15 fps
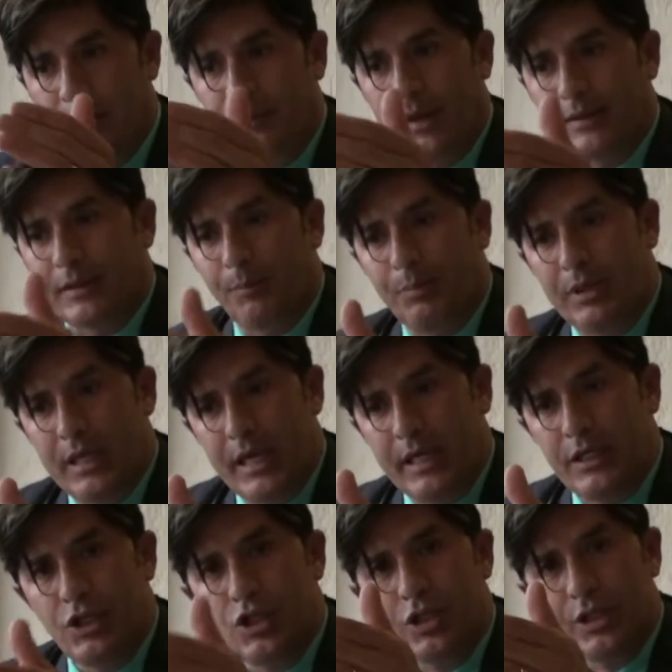that the
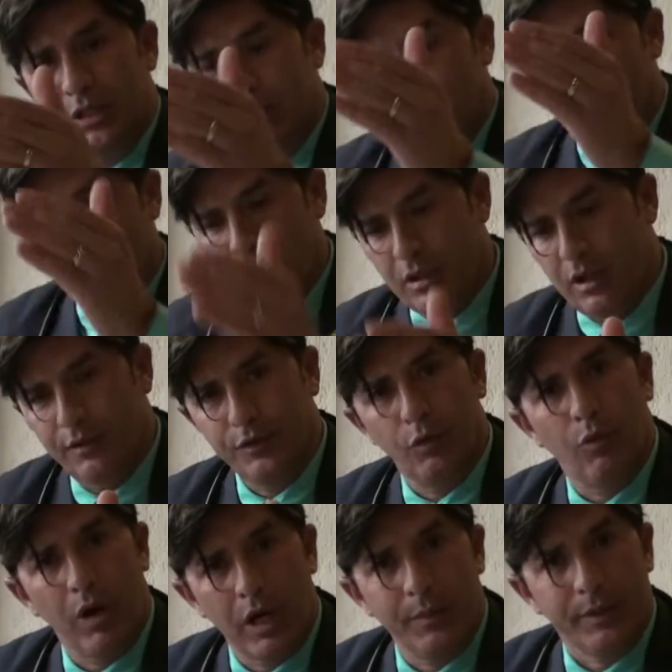pH of the
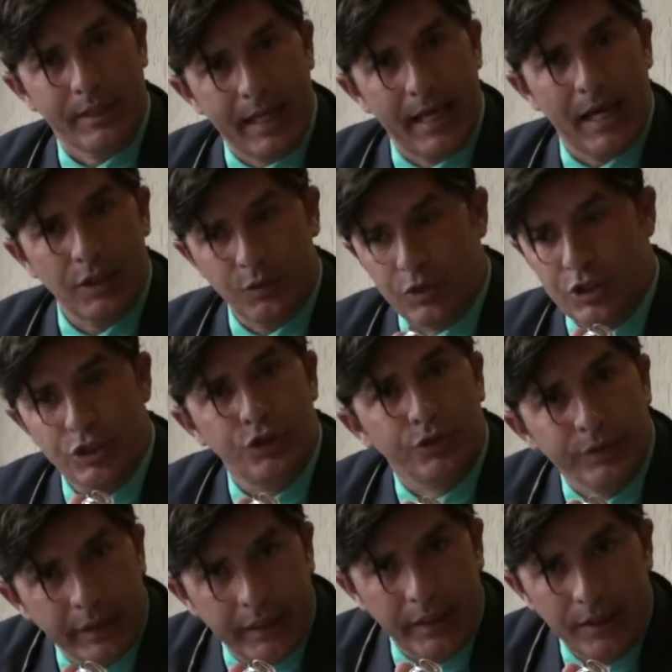water with gas, which is
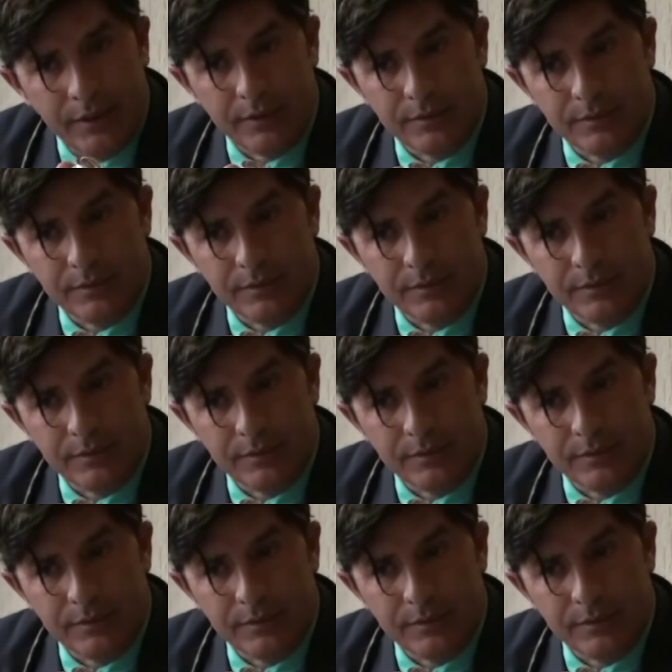3,